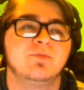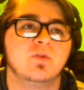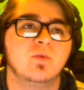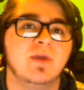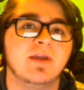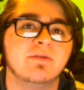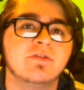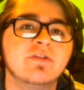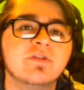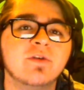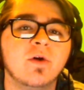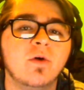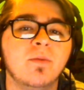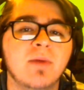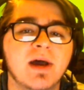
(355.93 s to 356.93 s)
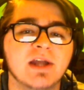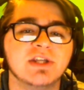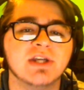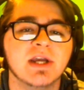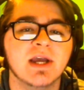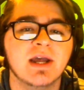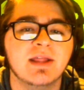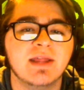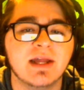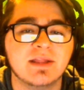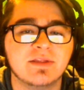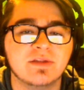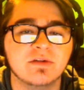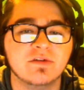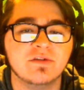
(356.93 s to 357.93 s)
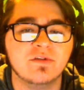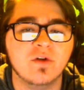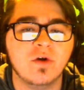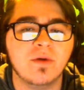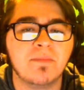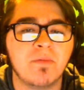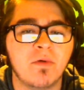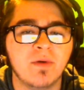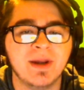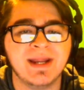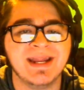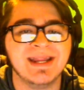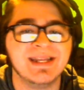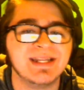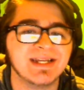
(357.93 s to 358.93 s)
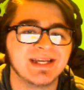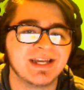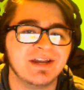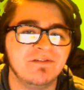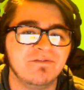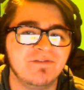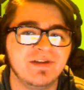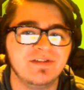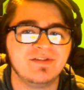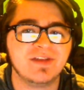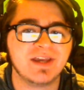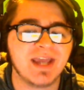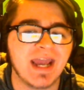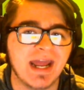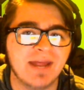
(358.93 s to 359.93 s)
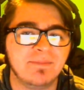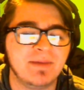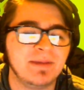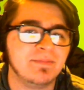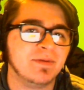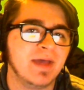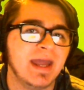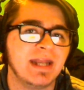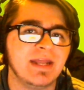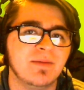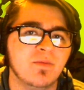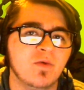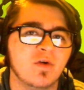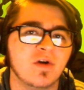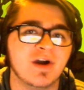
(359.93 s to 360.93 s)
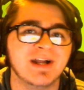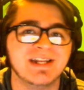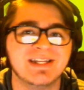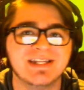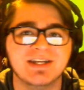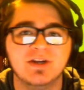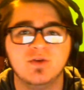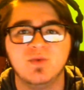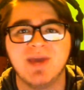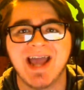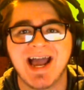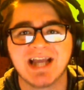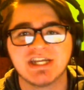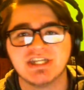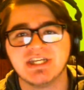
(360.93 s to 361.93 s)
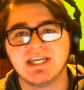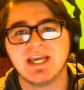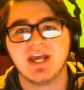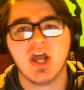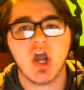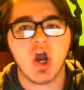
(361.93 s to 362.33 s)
We have so much that there's no point into convincing people anymore until we actually get